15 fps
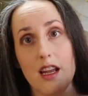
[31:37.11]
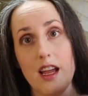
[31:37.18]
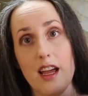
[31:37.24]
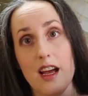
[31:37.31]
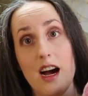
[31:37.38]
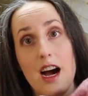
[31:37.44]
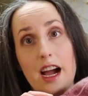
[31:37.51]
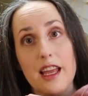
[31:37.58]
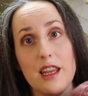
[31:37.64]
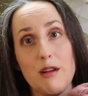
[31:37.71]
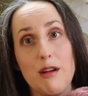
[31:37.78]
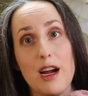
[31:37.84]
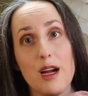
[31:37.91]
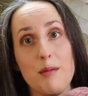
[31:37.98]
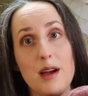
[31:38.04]
I highly
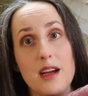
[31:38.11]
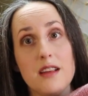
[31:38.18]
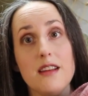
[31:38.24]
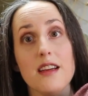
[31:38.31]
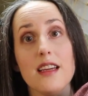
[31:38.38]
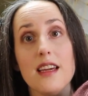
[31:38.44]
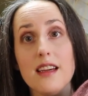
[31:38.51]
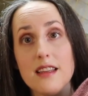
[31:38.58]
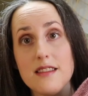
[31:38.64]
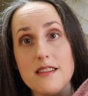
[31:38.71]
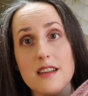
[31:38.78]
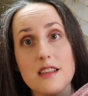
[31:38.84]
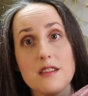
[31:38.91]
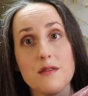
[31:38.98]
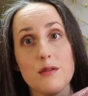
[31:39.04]
recommend Kids
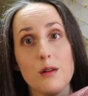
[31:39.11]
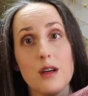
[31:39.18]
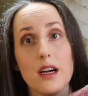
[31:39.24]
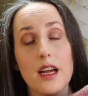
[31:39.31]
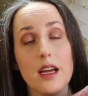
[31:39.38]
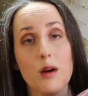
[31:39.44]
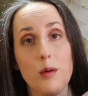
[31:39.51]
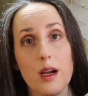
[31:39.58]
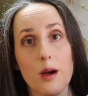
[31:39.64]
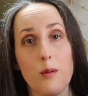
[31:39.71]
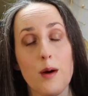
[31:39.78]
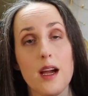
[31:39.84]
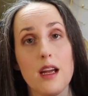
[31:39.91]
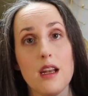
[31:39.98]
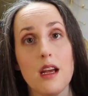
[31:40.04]
Knits for a quick
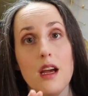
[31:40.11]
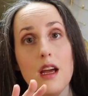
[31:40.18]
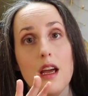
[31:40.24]
win